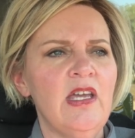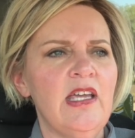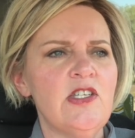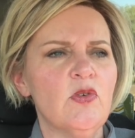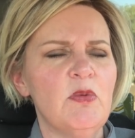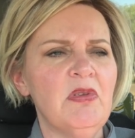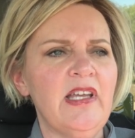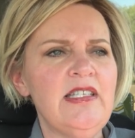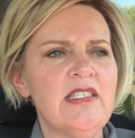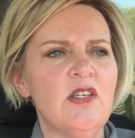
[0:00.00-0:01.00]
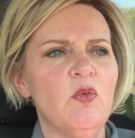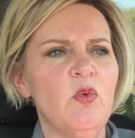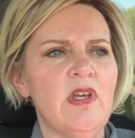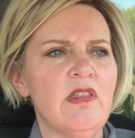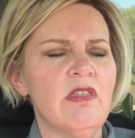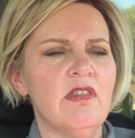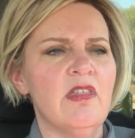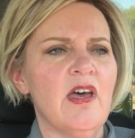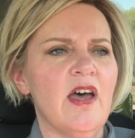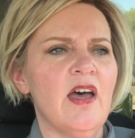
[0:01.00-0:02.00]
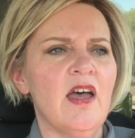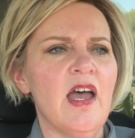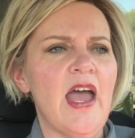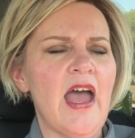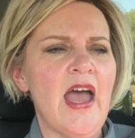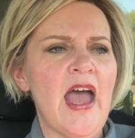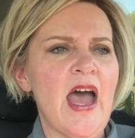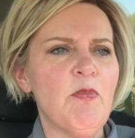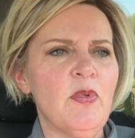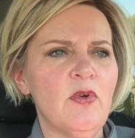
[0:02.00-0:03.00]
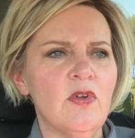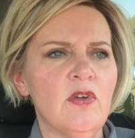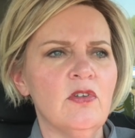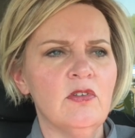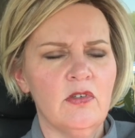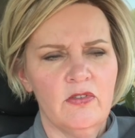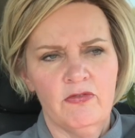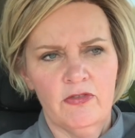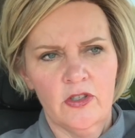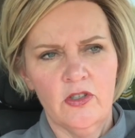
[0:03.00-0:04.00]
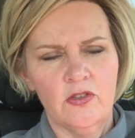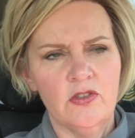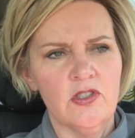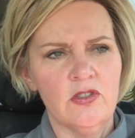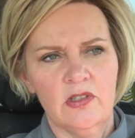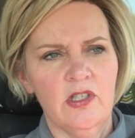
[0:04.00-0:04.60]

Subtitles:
He's replaced it with the apple fruit,